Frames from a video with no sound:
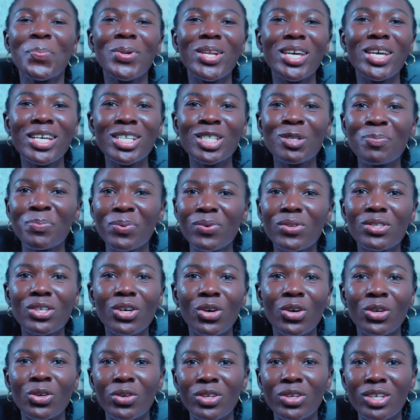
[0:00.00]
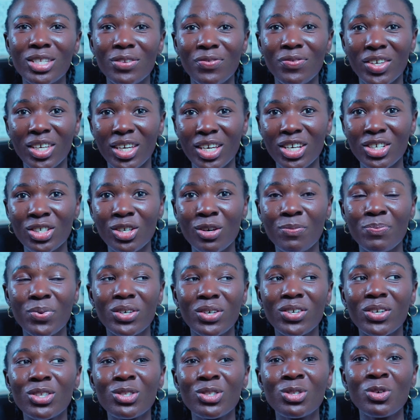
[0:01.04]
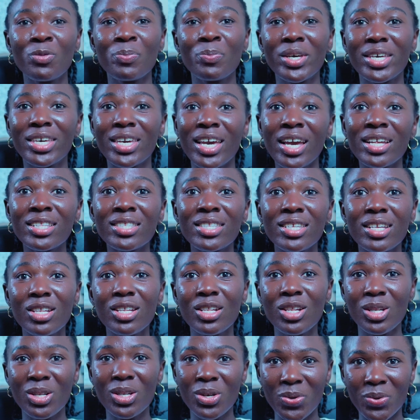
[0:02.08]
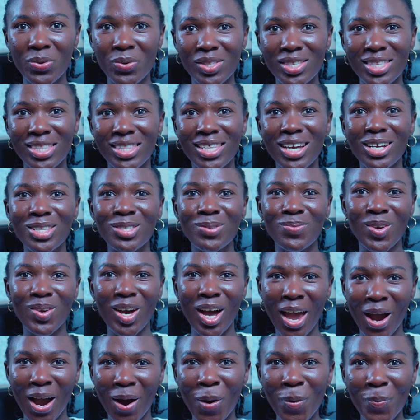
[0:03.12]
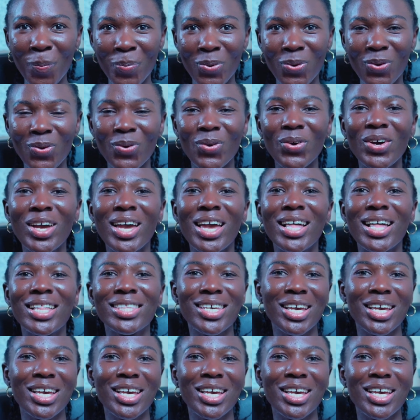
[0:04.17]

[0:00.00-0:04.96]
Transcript: Please put on your notification, because you'll be getting loads that will help you.